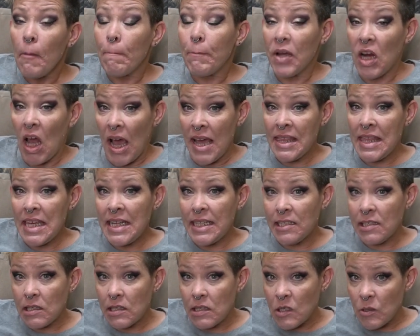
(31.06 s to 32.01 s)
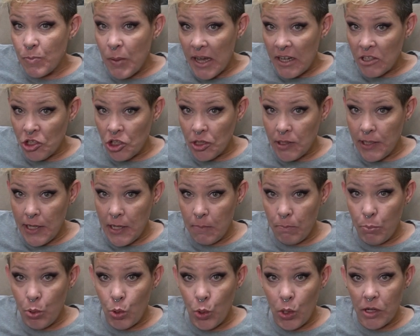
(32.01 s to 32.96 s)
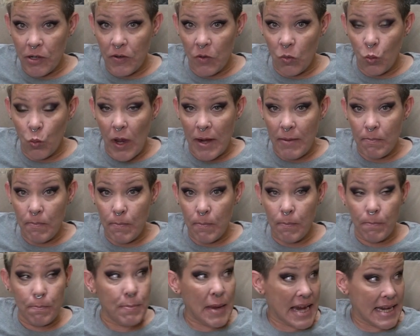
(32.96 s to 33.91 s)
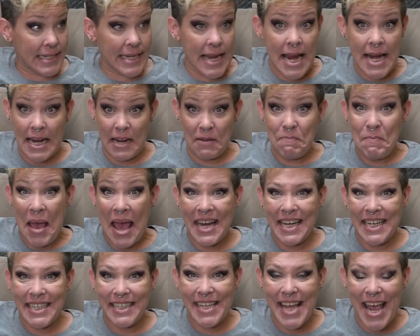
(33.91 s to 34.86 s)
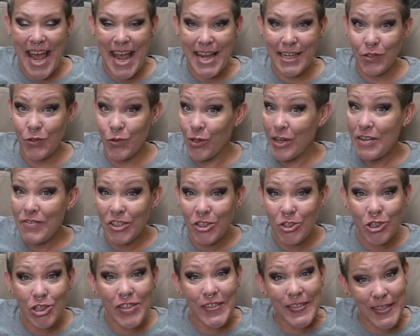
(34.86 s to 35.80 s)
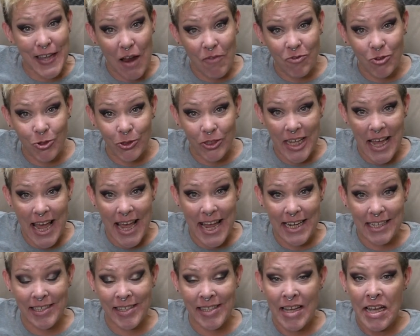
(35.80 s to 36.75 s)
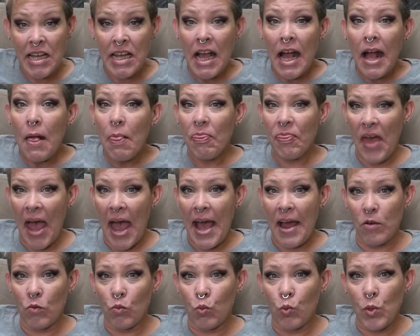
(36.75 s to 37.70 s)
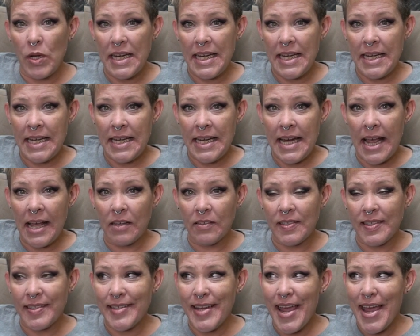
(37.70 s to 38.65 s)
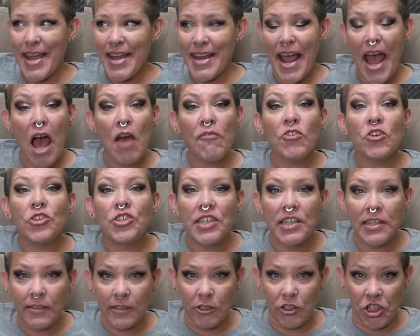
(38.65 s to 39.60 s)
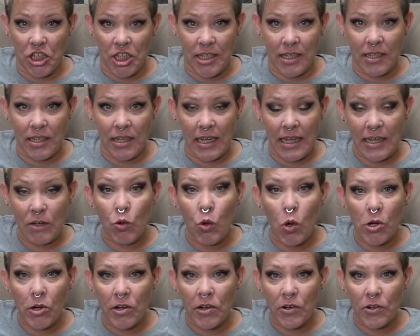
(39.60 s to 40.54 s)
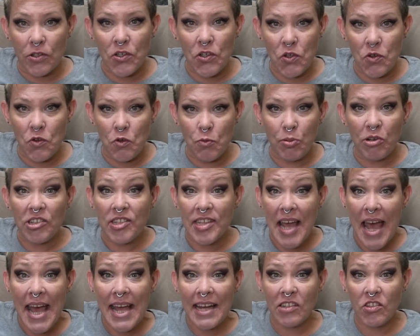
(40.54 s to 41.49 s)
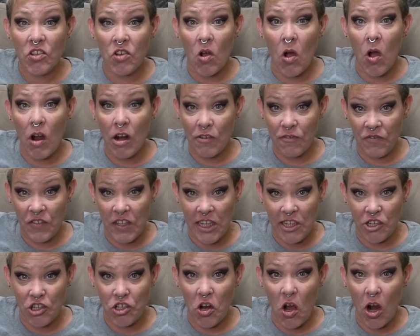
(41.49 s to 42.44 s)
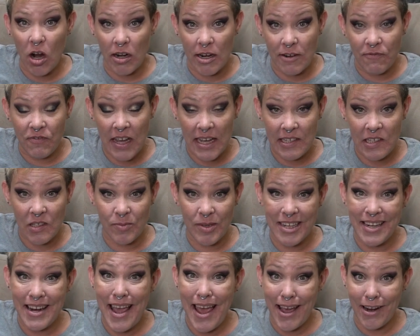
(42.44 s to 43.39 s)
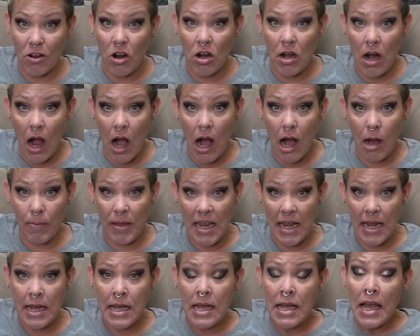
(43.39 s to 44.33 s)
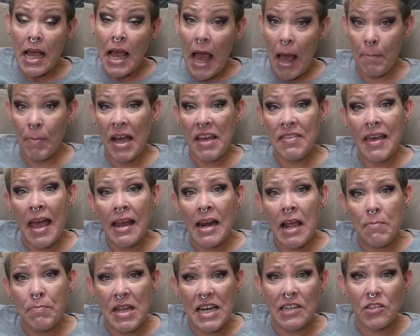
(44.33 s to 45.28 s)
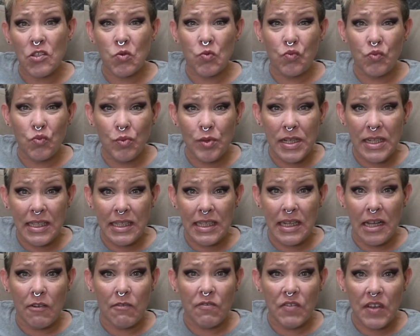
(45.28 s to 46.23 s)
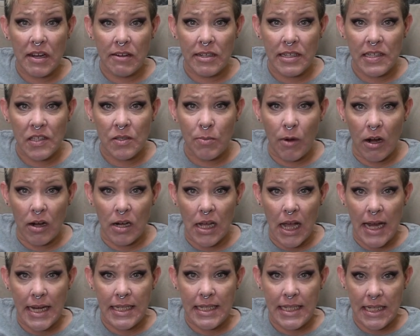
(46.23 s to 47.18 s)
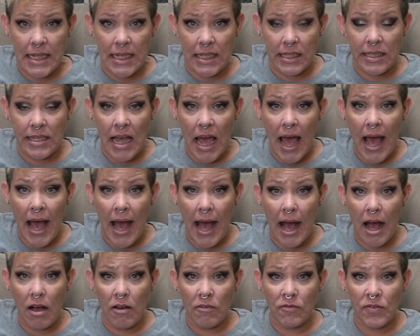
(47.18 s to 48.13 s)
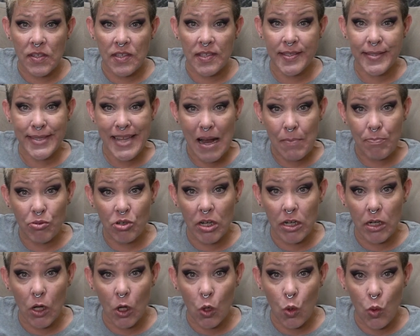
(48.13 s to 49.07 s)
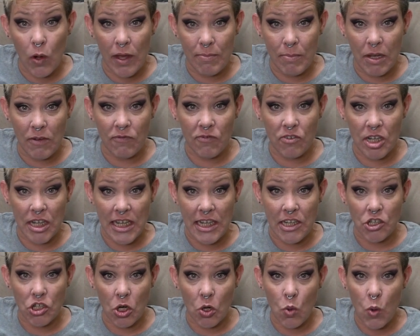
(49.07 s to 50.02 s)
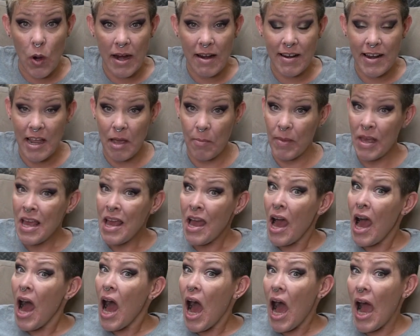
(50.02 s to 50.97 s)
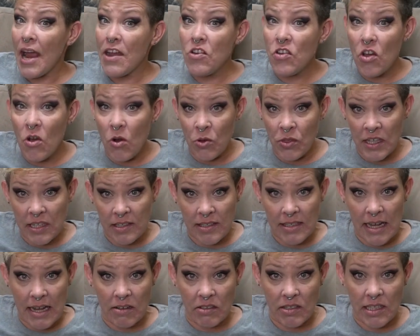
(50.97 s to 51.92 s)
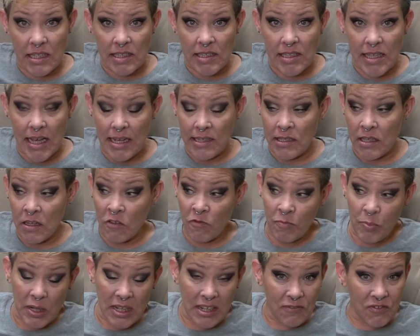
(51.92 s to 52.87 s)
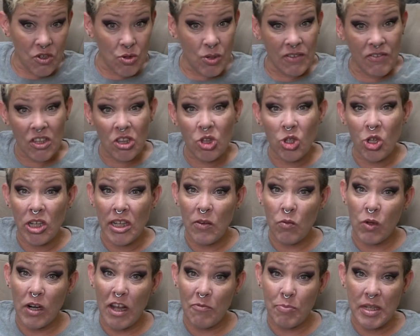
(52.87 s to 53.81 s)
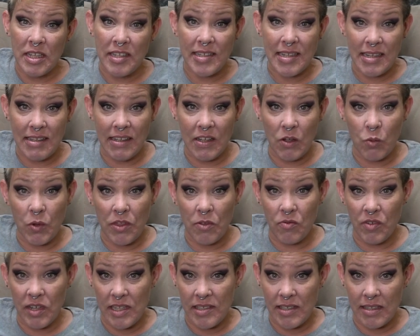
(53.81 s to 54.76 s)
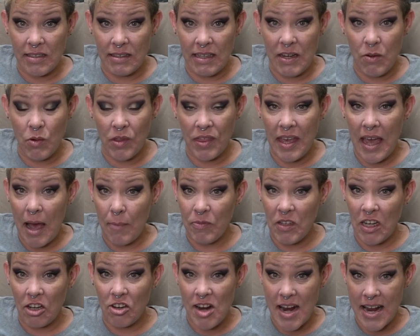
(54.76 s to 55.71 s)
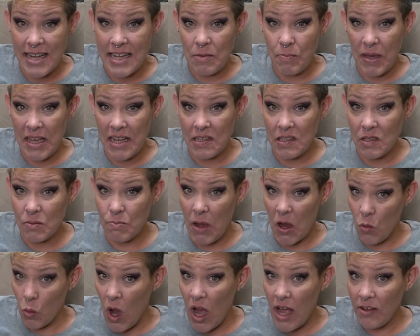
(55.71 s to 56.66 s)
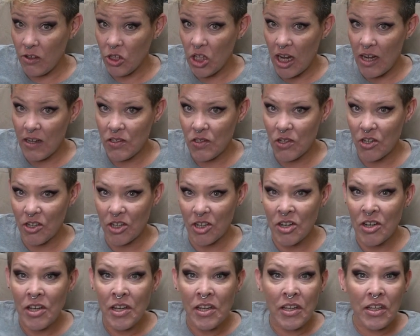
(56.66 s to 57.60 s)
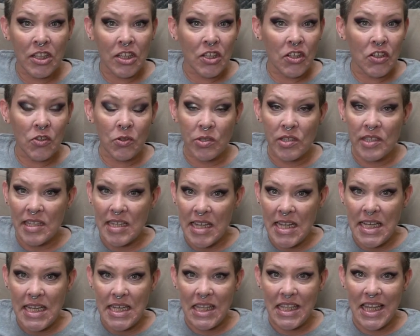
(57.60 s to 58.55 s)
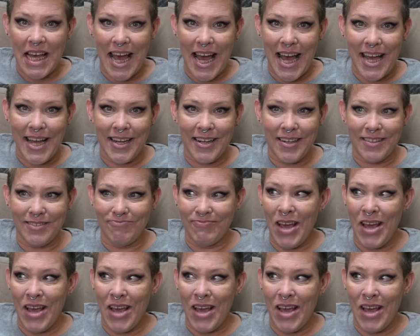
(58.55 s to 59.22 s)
But I think it's especially important when maintaining many tanks or even just several tanks that we stay ever diligent in order to protect our fish, our investment, and our hobby. And by that I mean it's really a very smart idea to have separate equipment for each aquarium. I know this sounds excessive, but if you even look at what I've been dealing with recently with Captain Cranky Pants, my wild Oscar, you'll see that